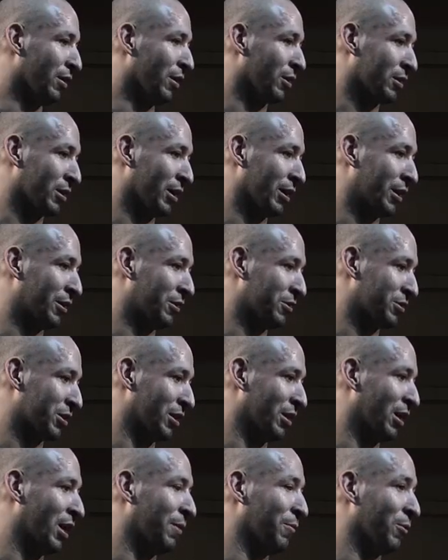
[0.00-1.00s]
Looked like he was
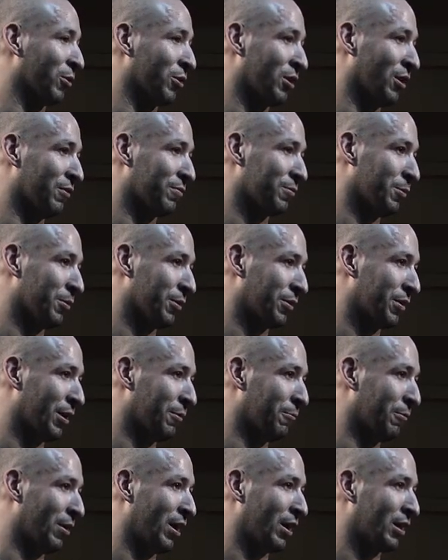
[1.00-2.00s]
a lot more comfortable at
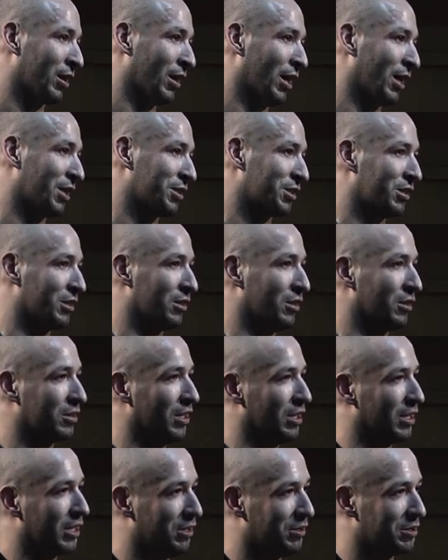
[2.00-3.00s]
that weight class. He
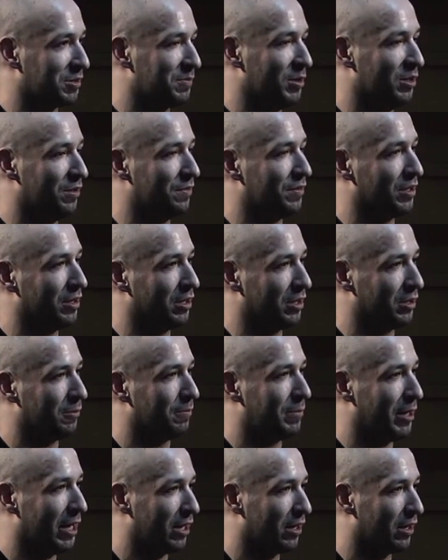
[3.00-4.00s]
looked like he was moving a
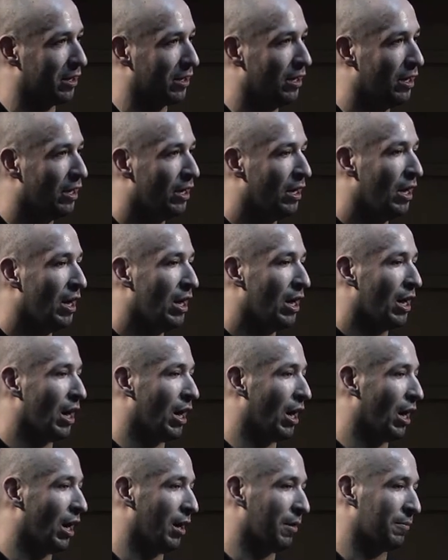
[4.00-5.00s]
little better.
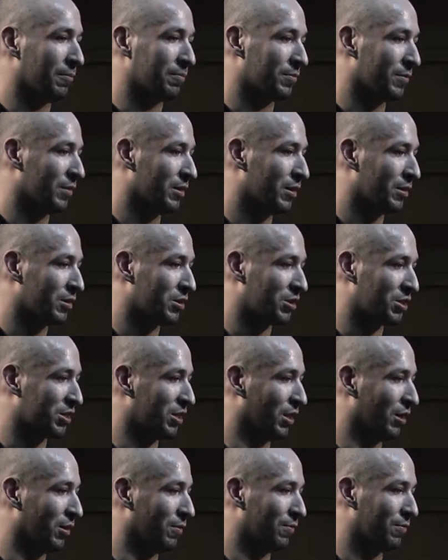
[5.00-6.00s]
Um,
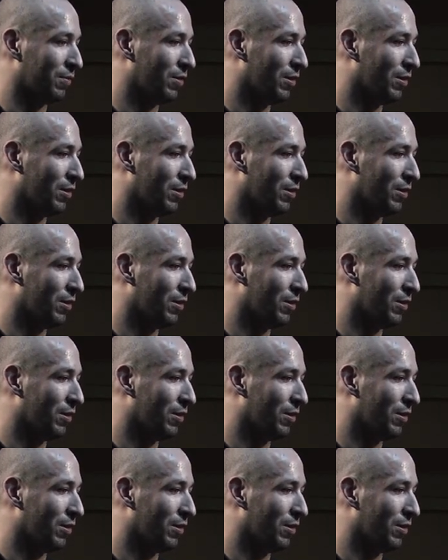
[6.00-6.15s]
still